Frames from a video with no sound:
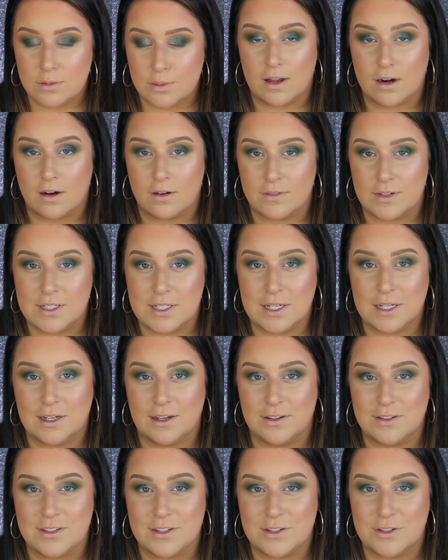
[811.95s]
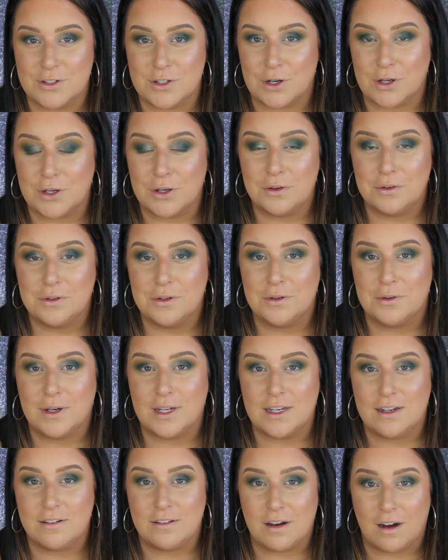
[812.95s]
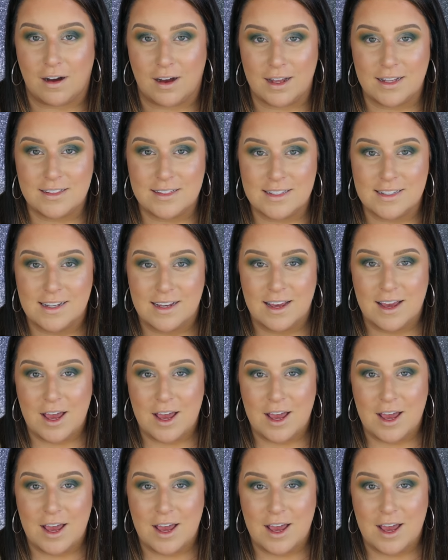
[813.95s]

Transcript: That obviously goes to show you, you cannot